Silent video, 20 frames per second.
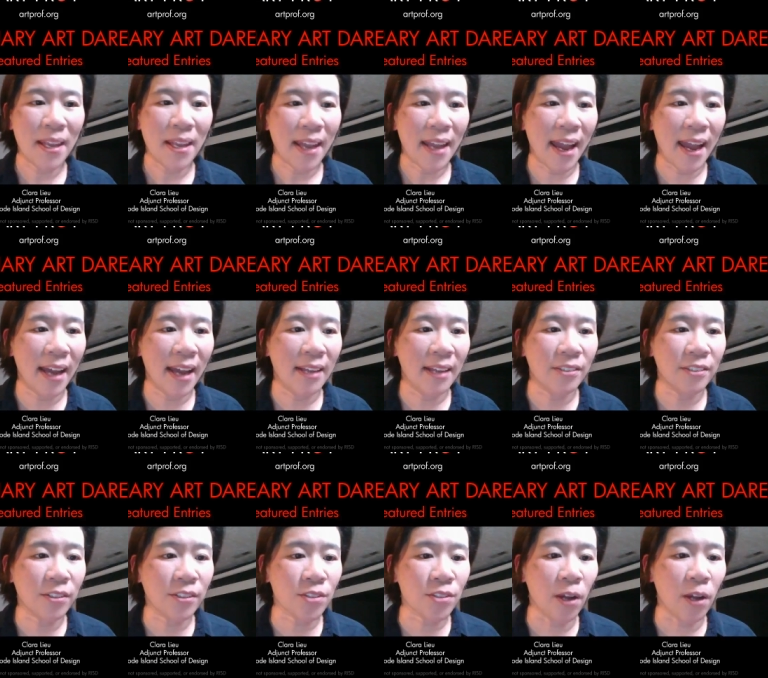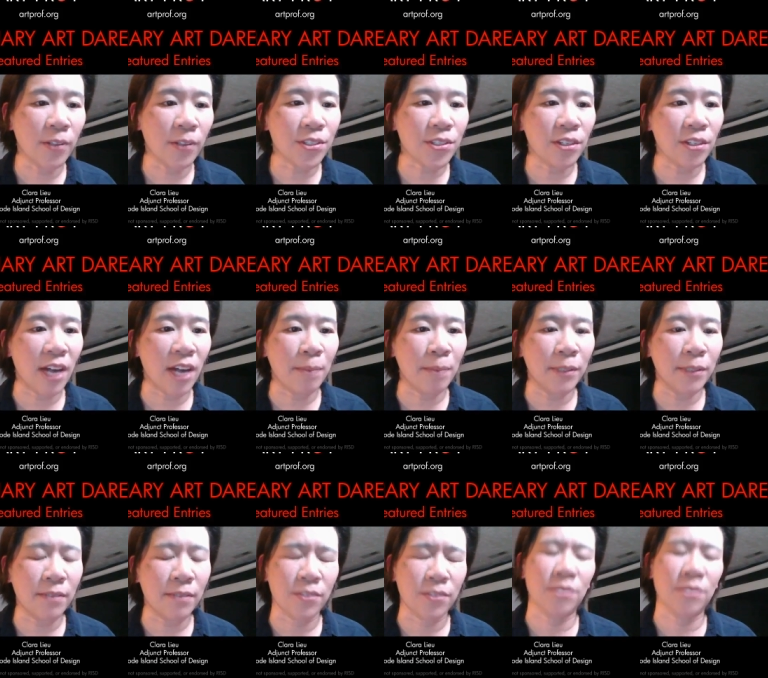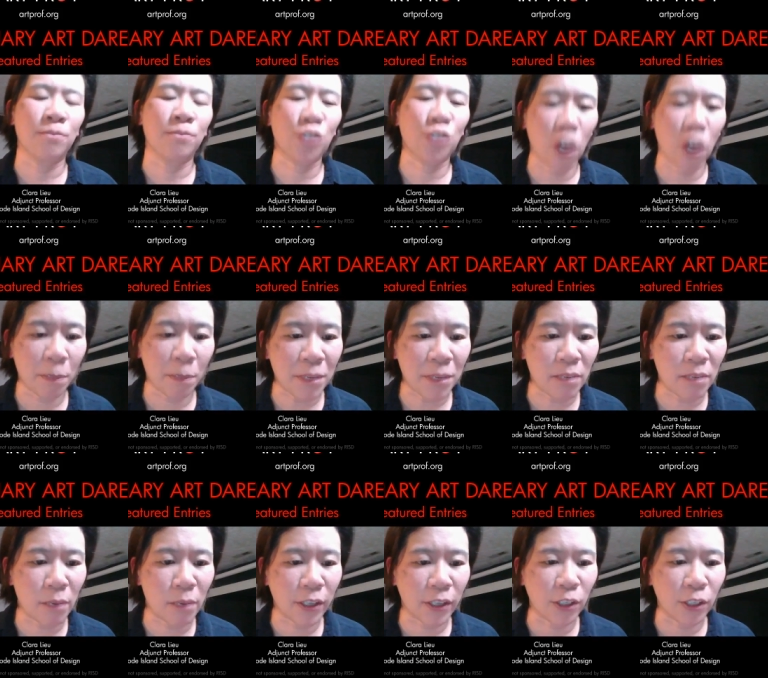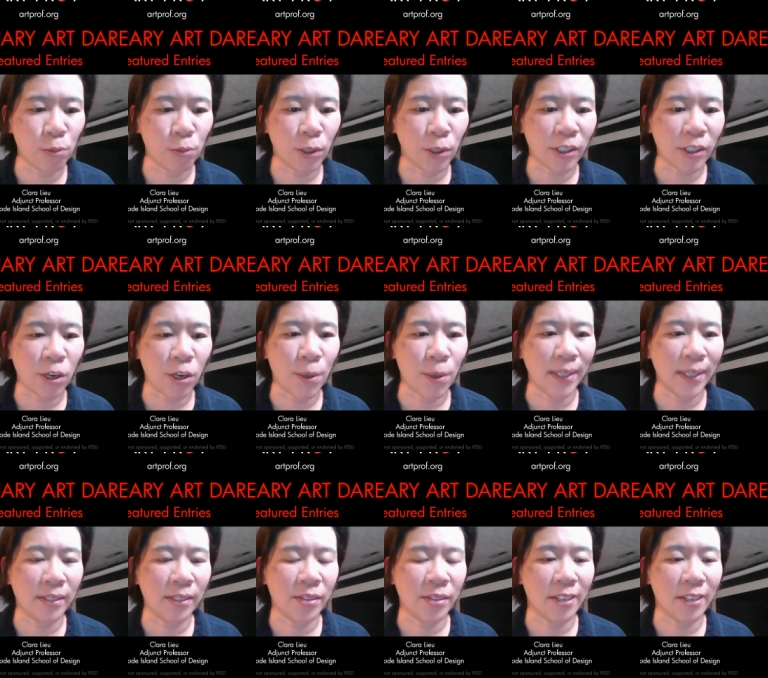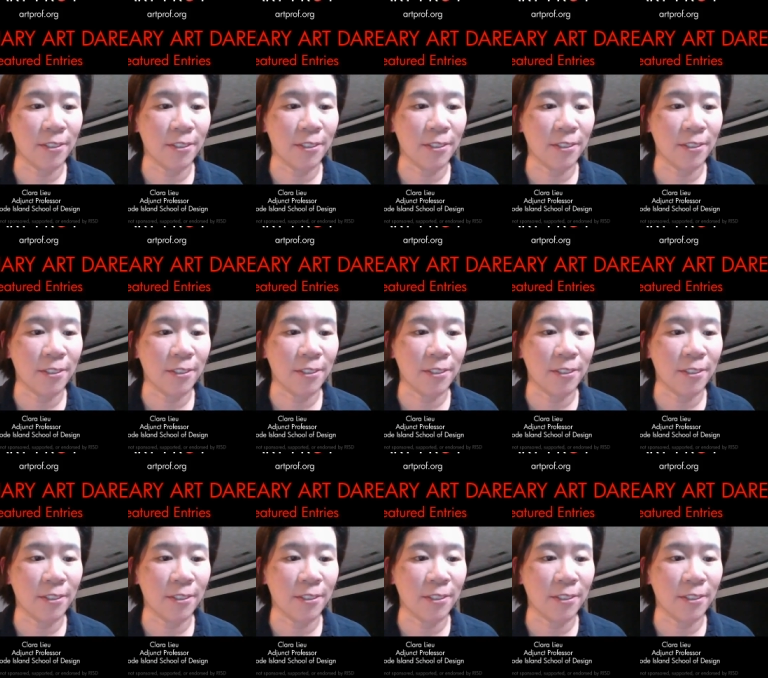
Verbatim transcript: And there's also, I believe, there's some Sharpie marker work going in there